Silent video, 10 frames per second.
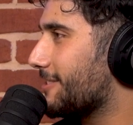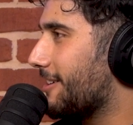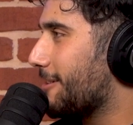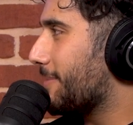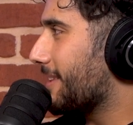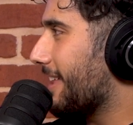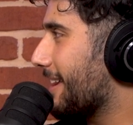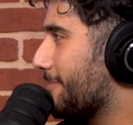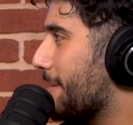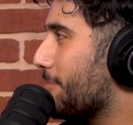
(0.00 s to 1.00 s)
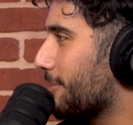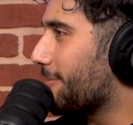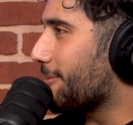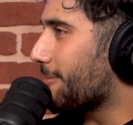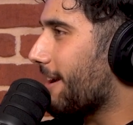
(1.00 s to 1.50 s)
child, but like people
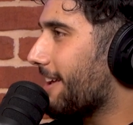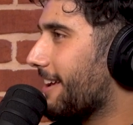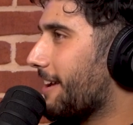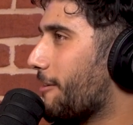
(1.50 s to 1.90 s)
love you, right?